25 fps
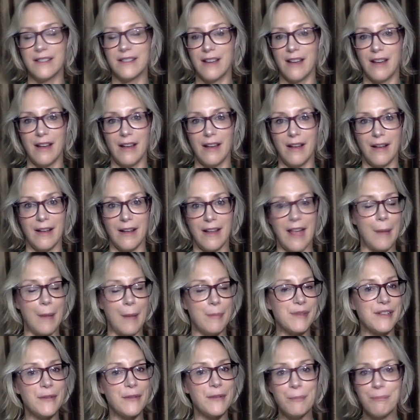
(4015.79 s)

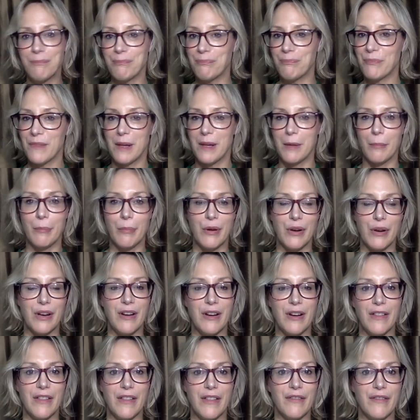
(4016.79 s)
capsule and put
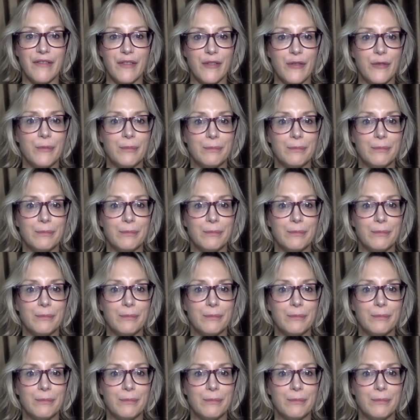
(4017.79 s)
it on the food.